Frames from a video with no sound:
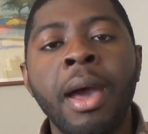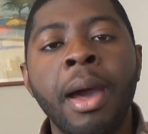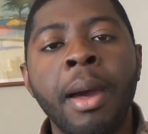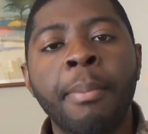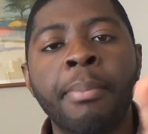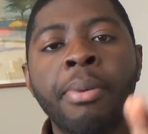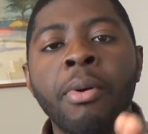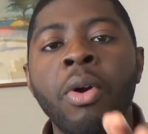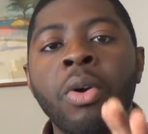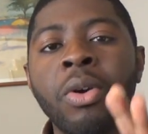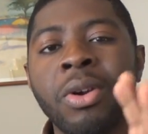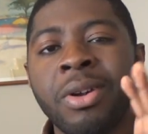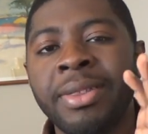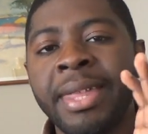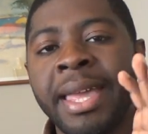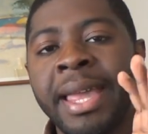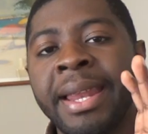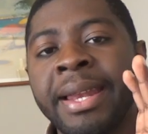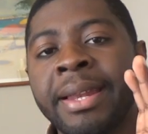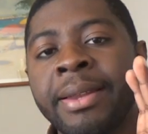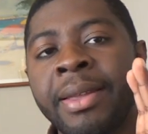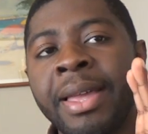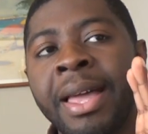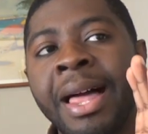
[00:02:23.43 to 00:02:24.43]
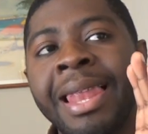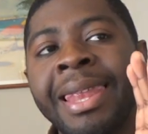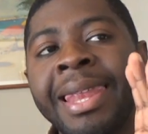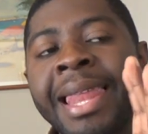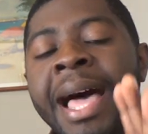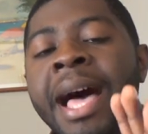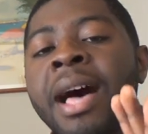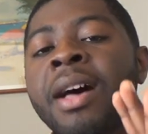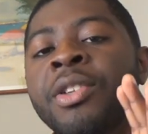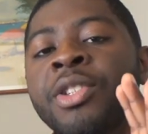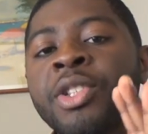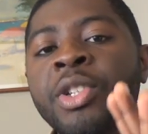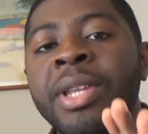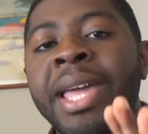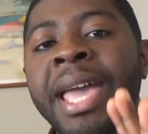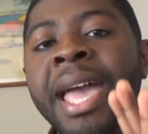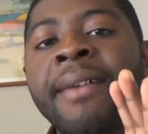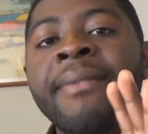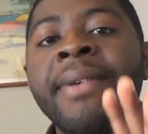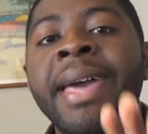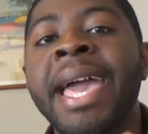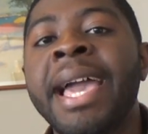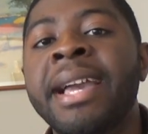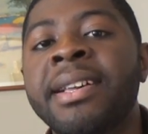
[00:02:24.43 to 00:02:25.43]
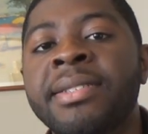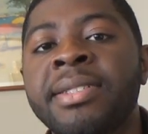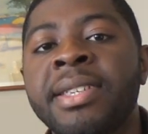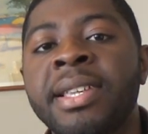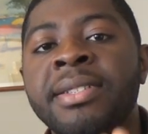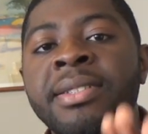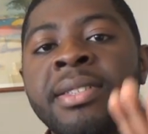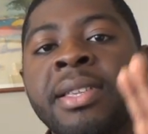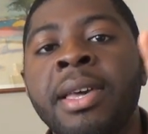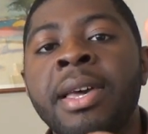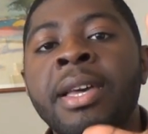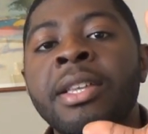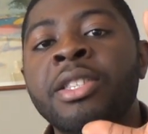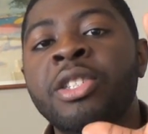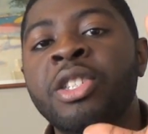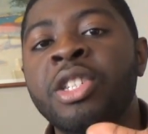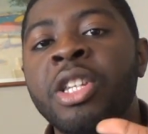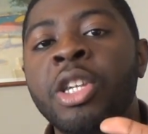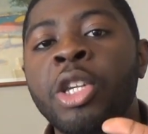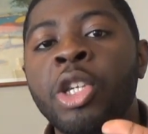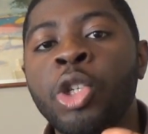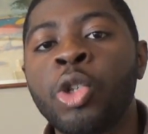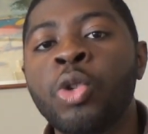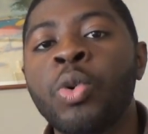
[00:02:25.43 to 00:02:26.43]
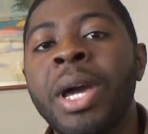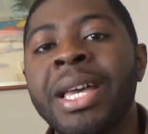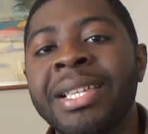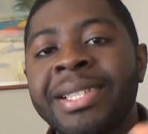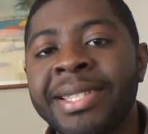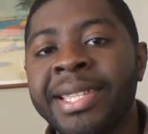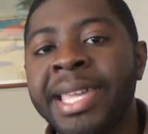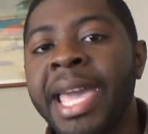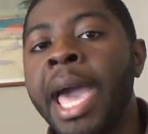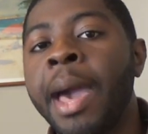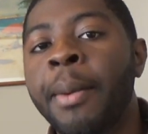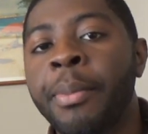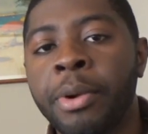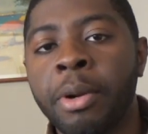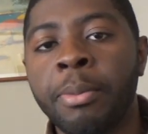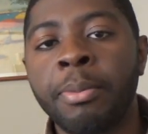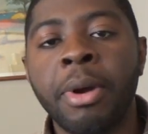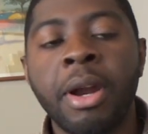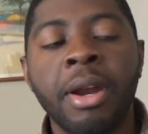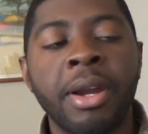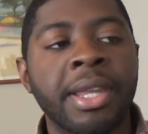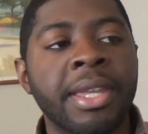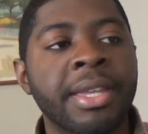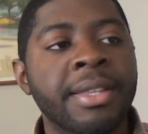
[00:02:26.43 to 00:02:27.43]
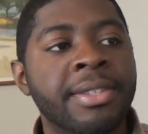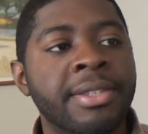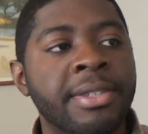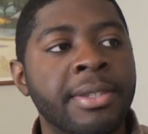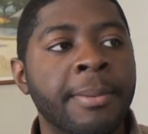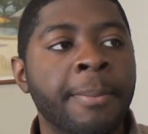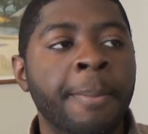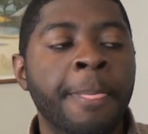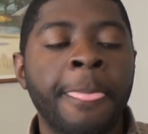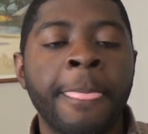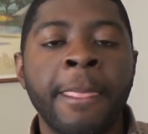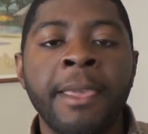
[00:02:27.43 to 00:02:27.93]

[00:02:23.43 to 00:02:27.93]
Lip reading: a broker that allows you to have access to the US capital markets.